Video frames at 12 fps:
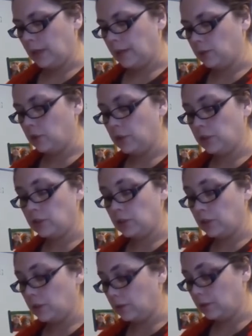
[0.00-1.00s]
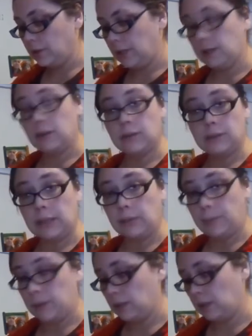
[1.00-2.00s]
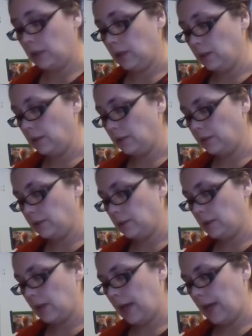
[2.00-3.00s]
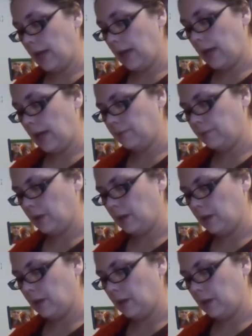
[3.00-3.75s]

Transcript: traditional South American healers have